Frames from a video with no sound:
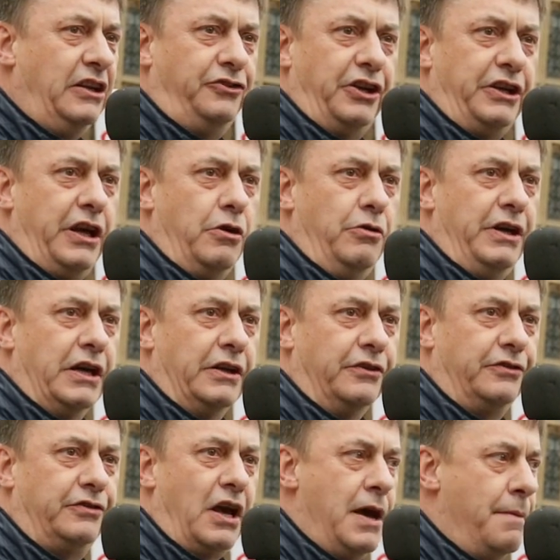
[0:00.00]
into
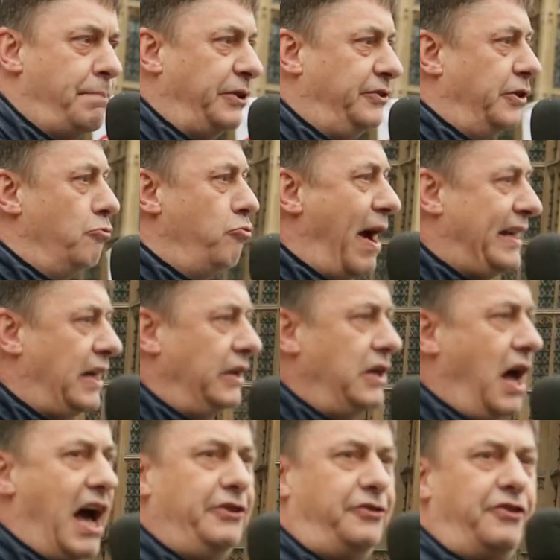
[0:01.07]
unions. But to
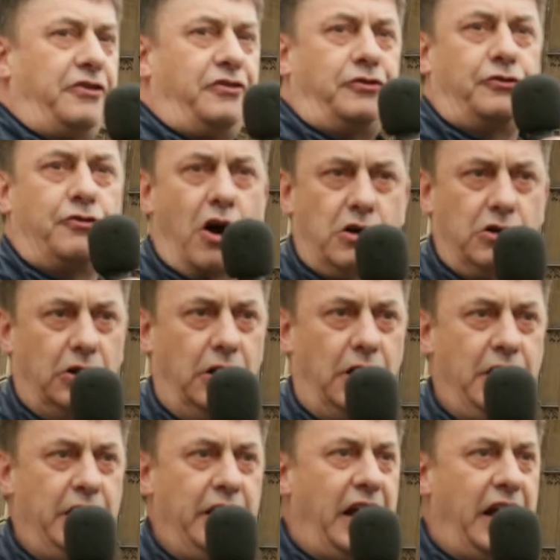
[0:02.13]
recognise this struggle